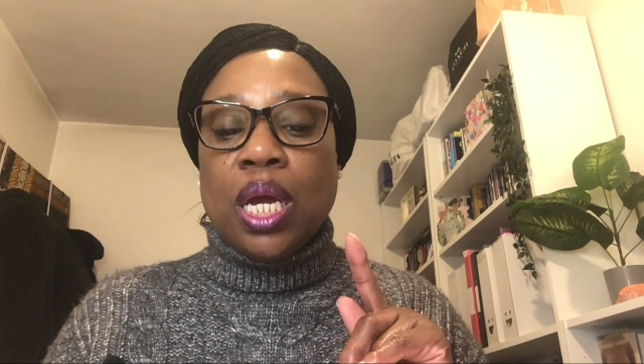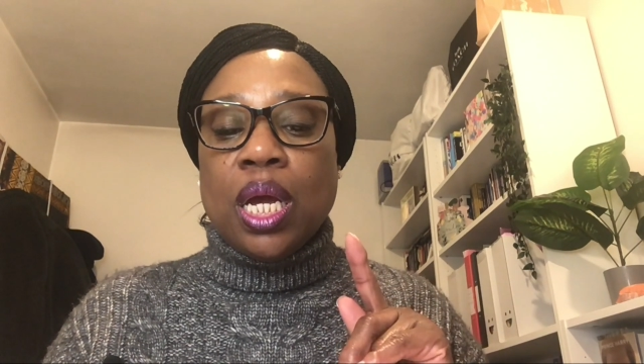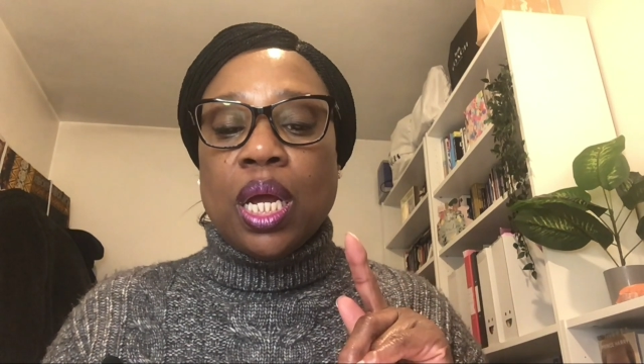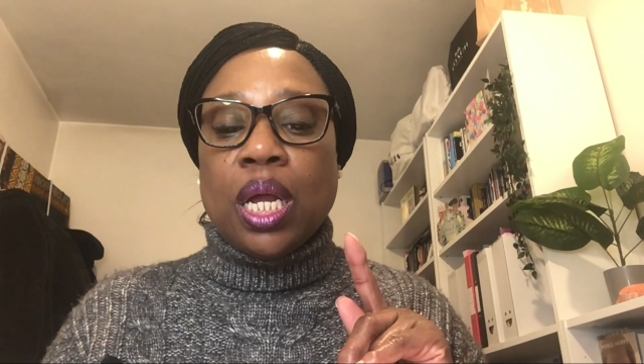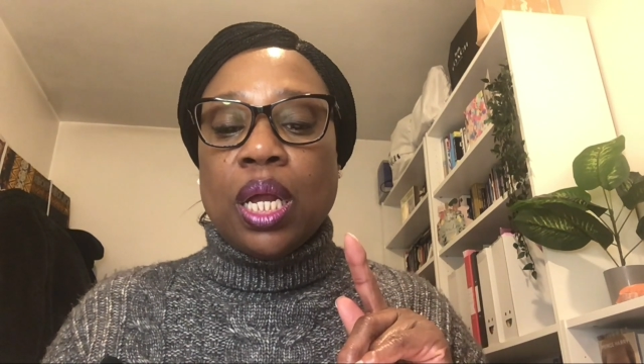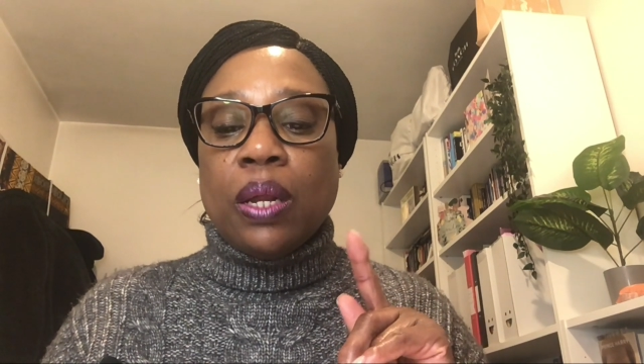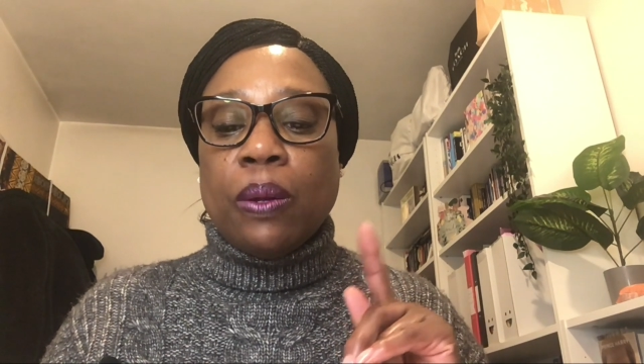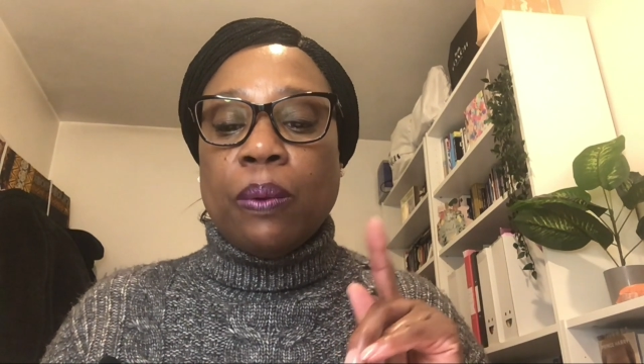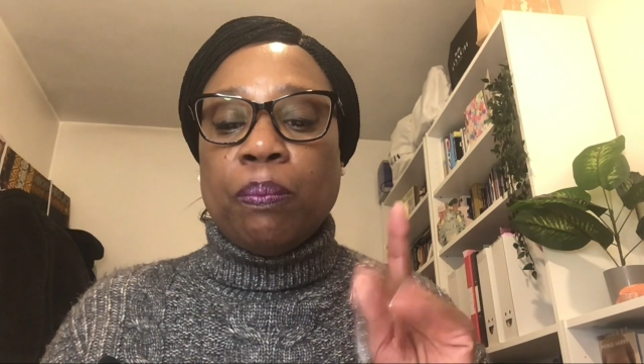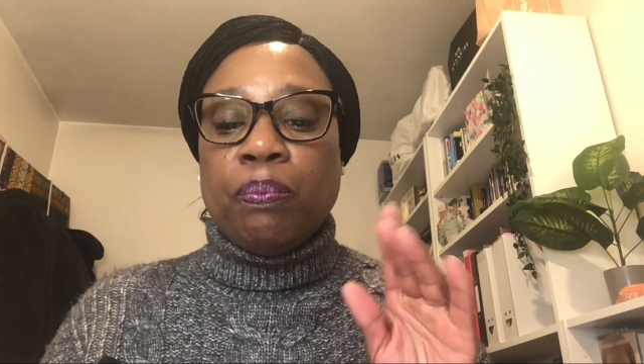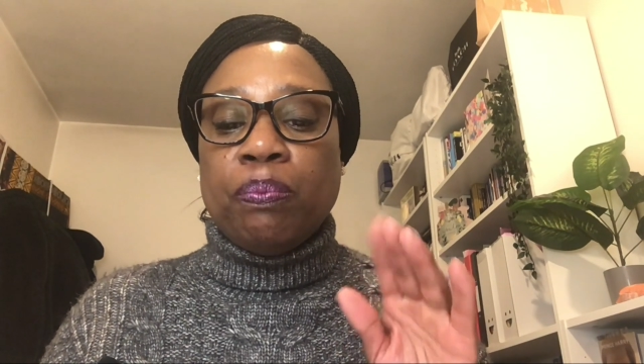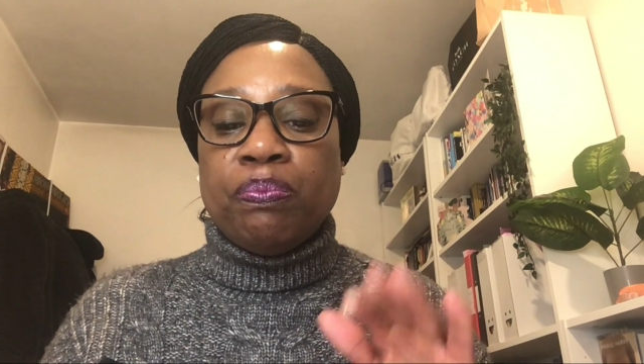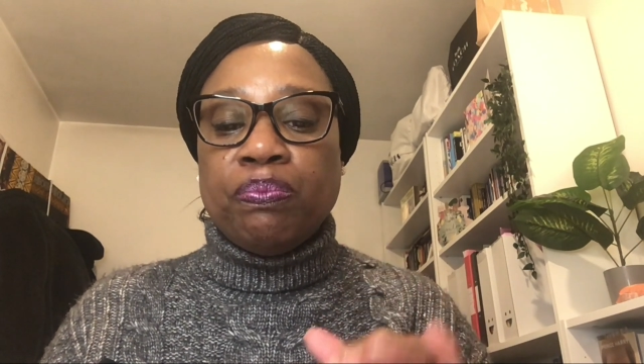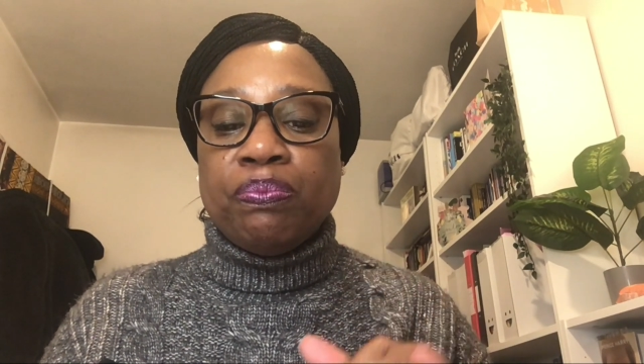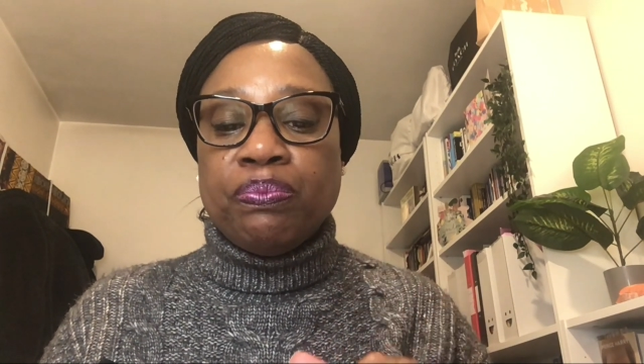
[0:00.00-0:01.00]
Um,
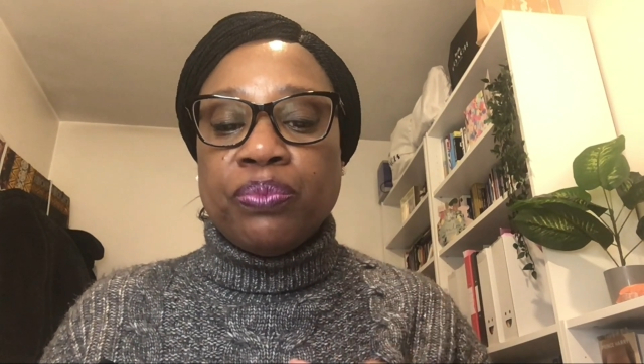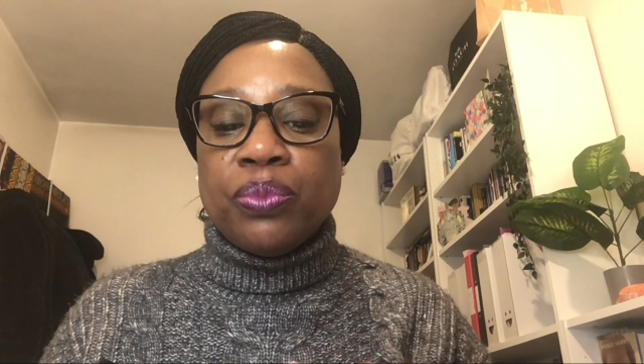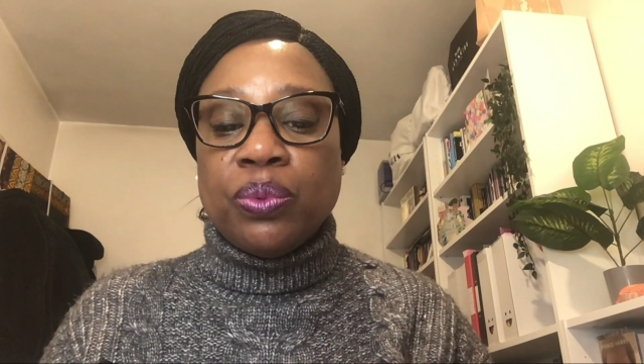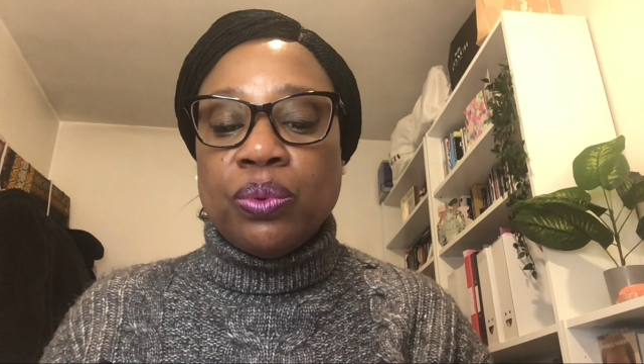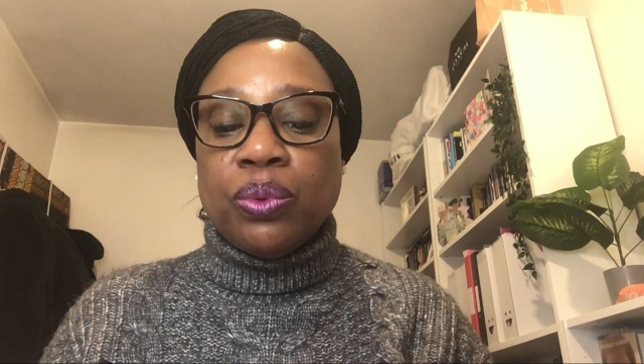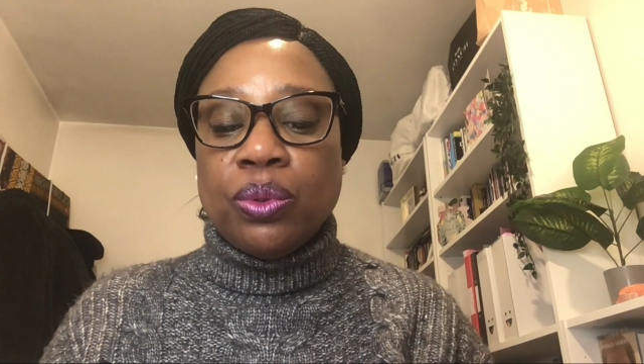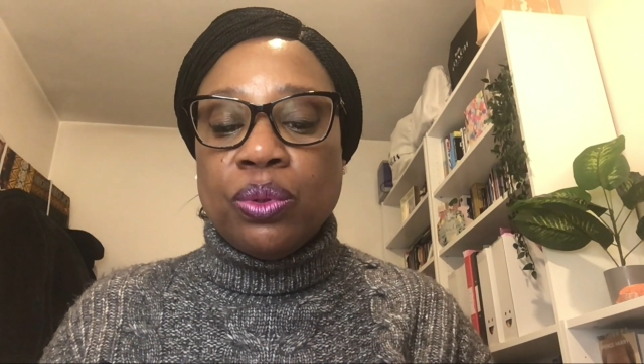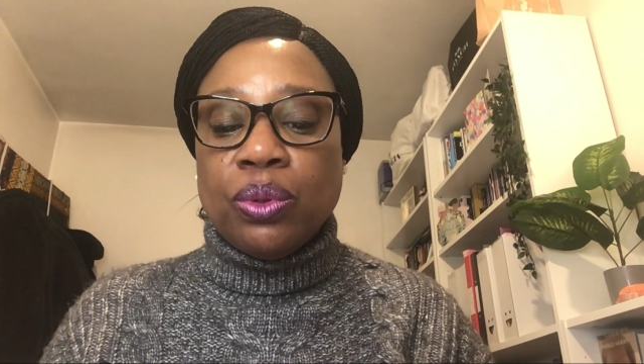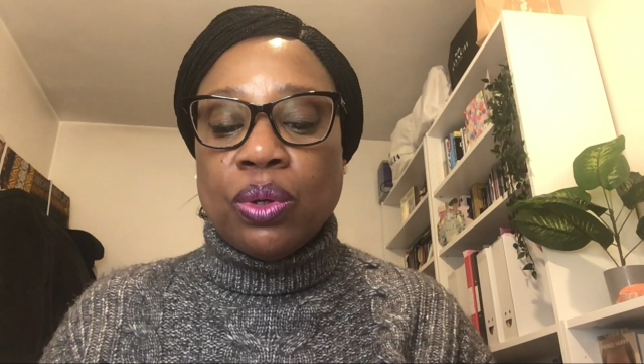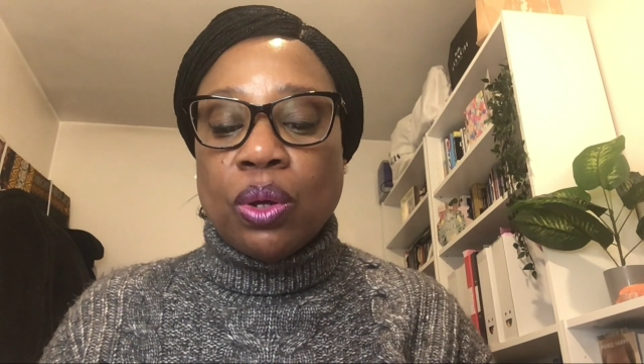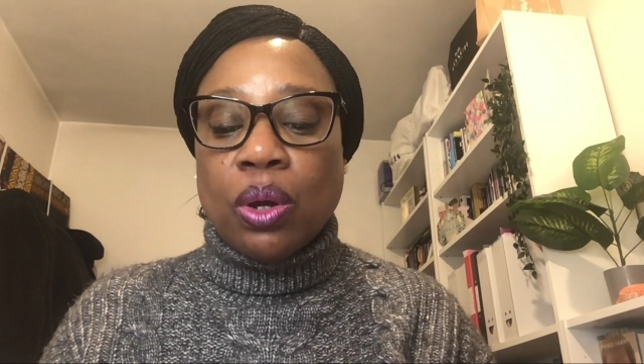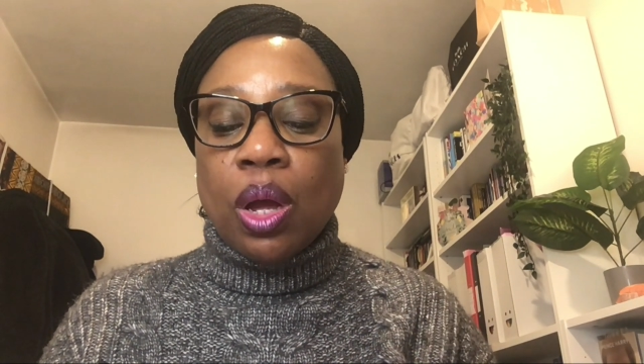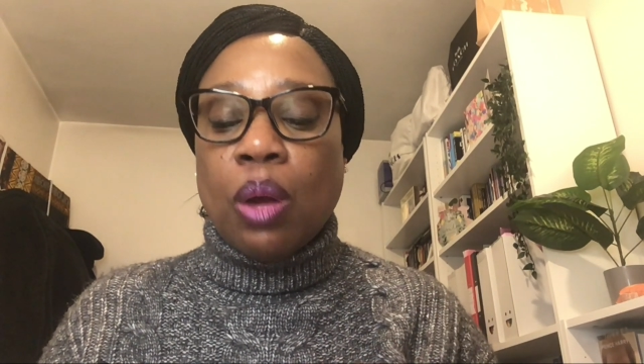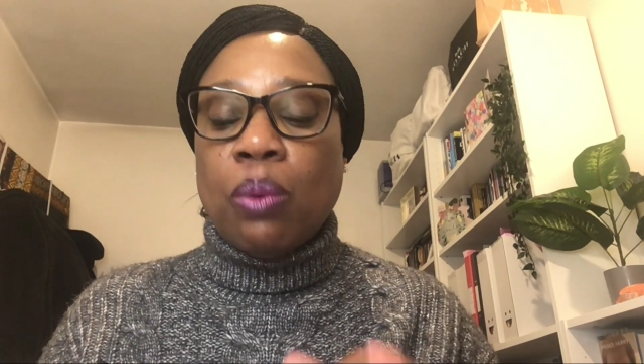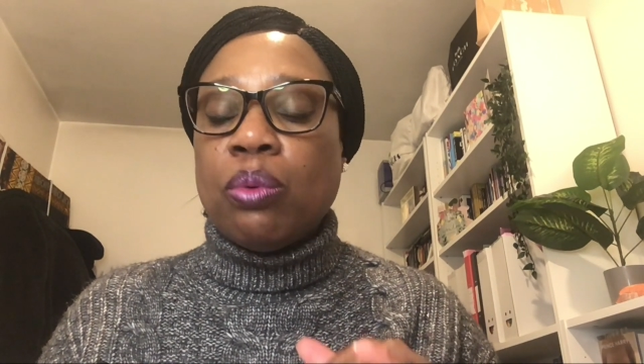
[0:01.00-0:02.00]

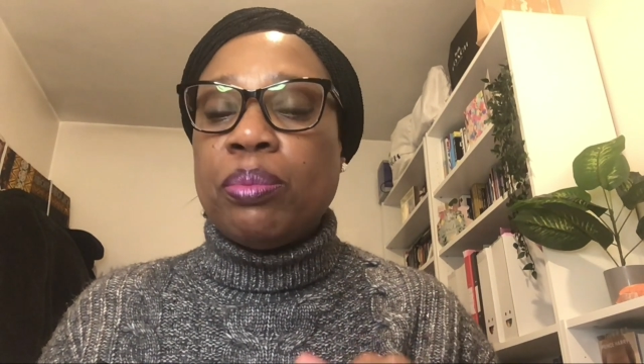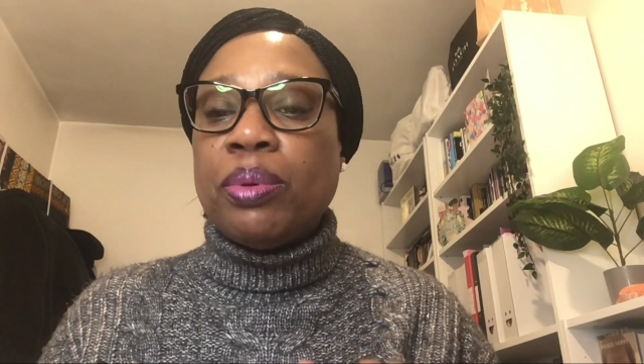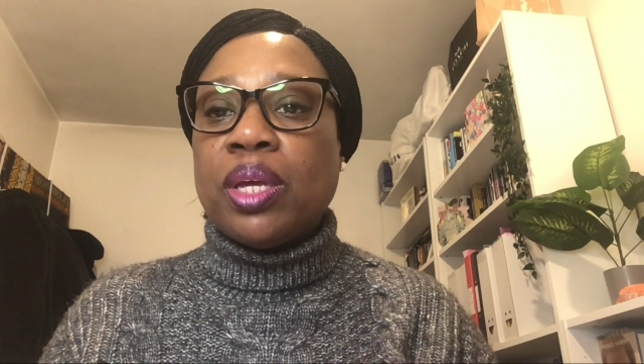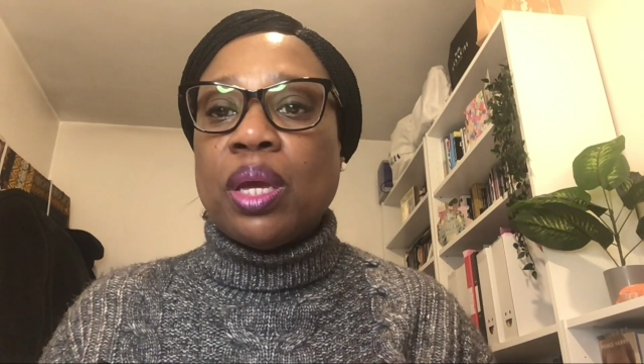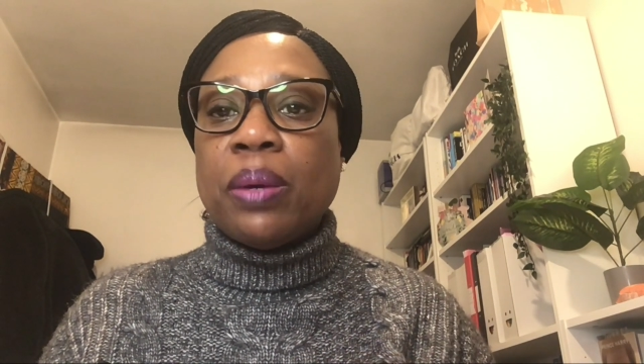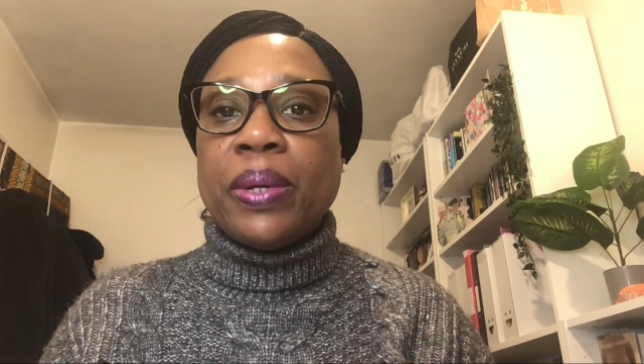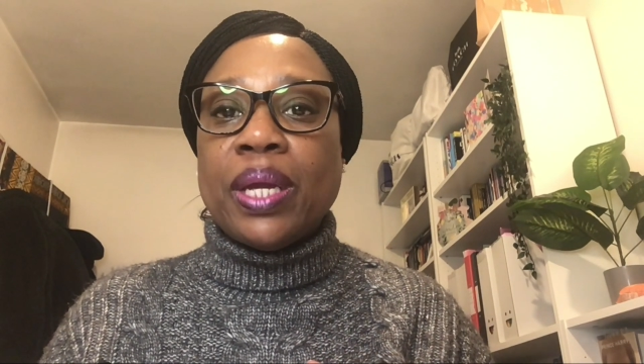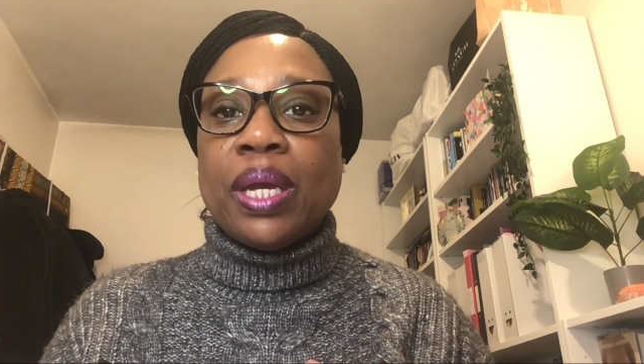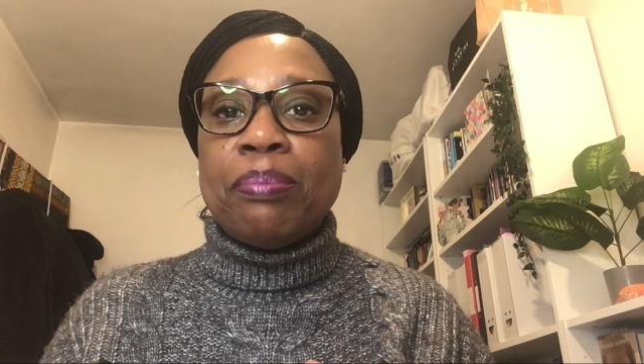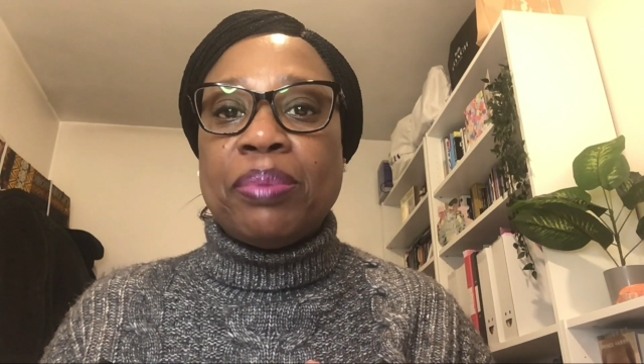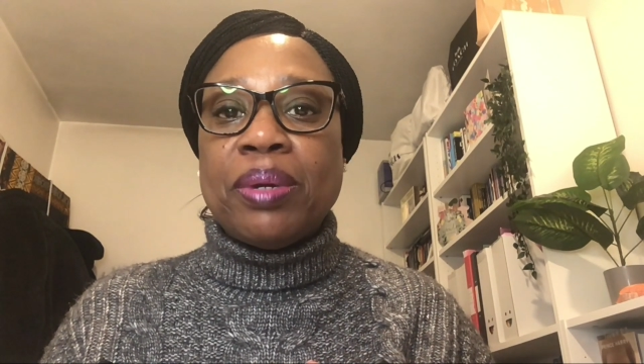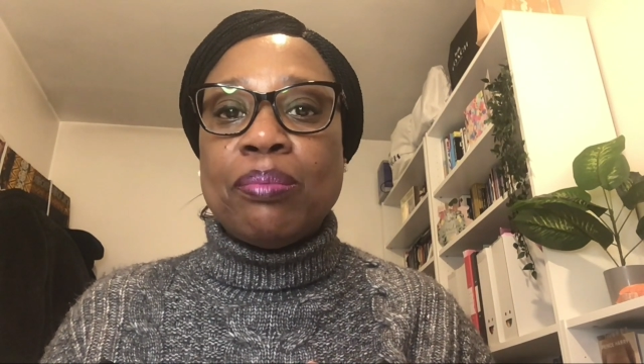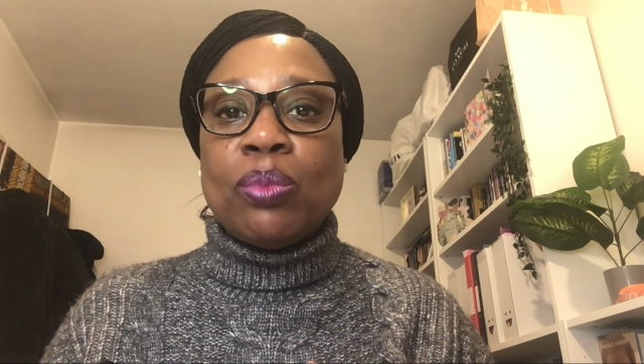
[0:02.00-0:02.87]
I will be going a bit